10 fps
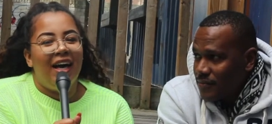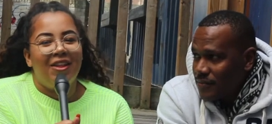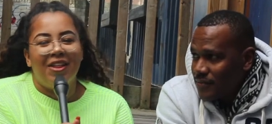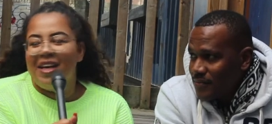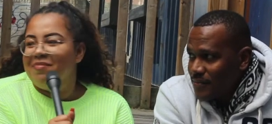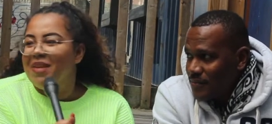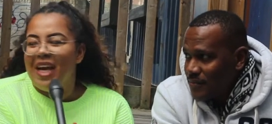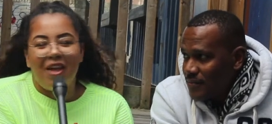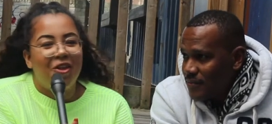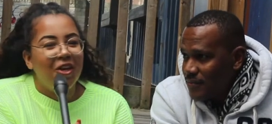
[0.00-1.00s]
Speaker 1: oh, it
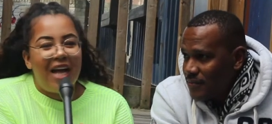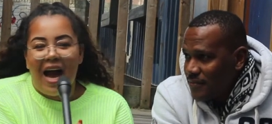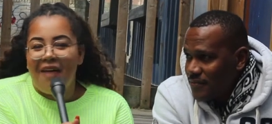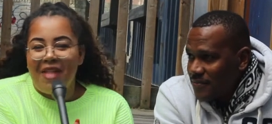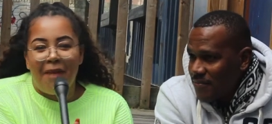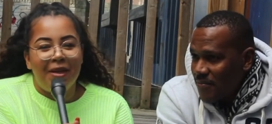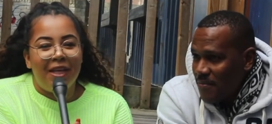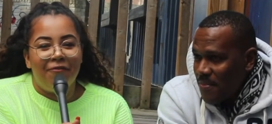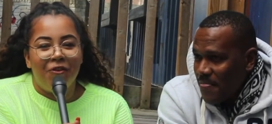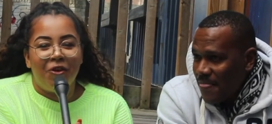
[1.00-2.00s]
it shouldn't have that
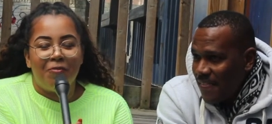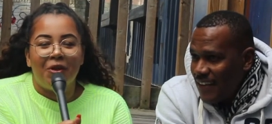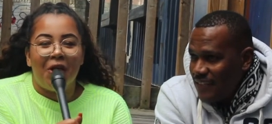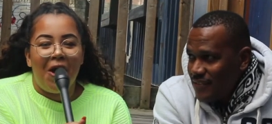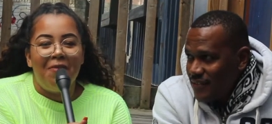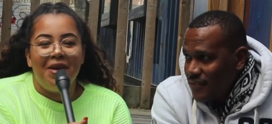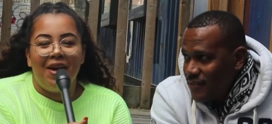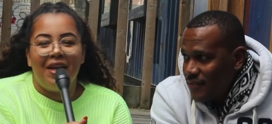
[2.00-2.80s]
many views, but Turn Me